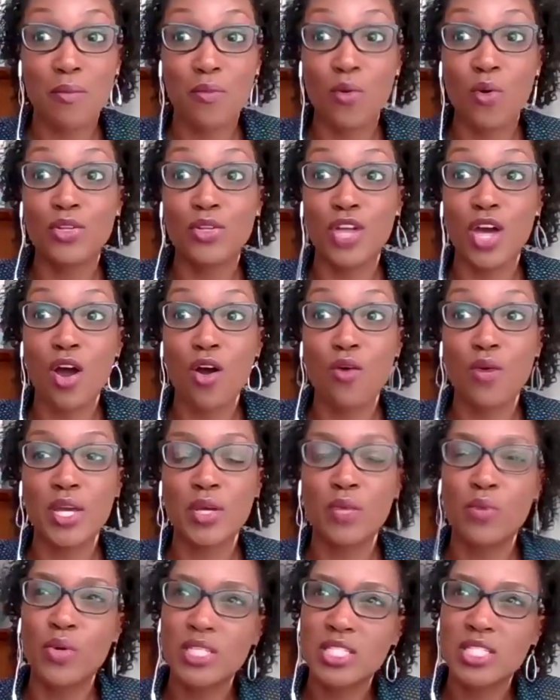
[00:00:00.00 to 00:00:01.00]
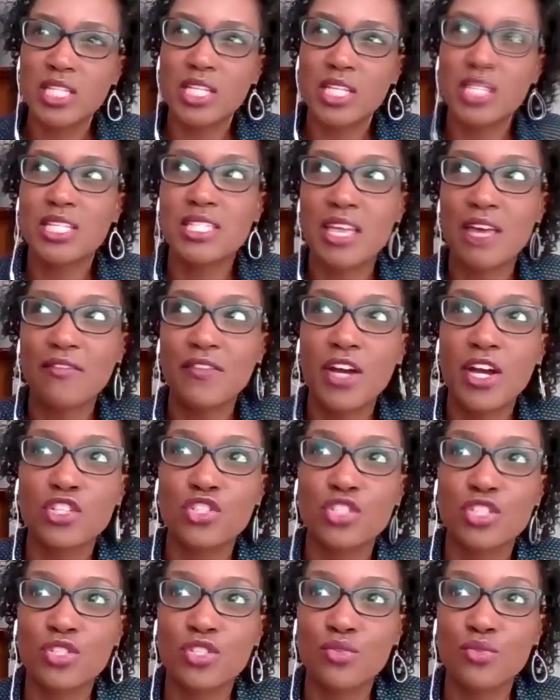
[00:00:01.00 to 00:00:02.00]
Well, no, it went to
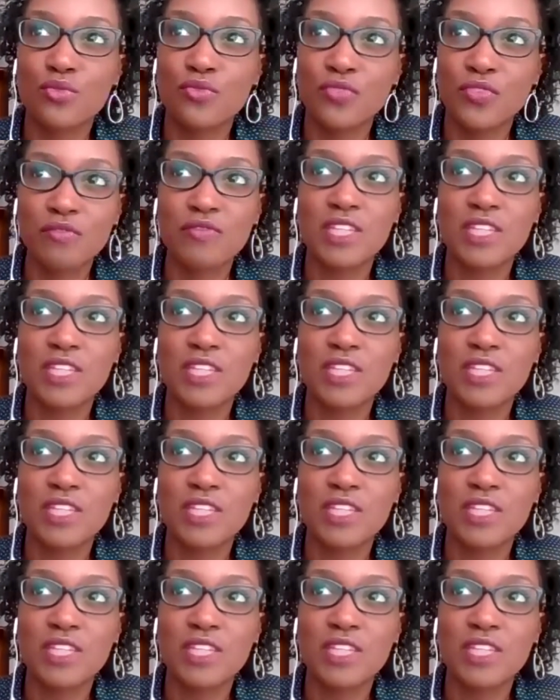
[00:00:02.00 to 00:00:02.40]
700 to 1,500.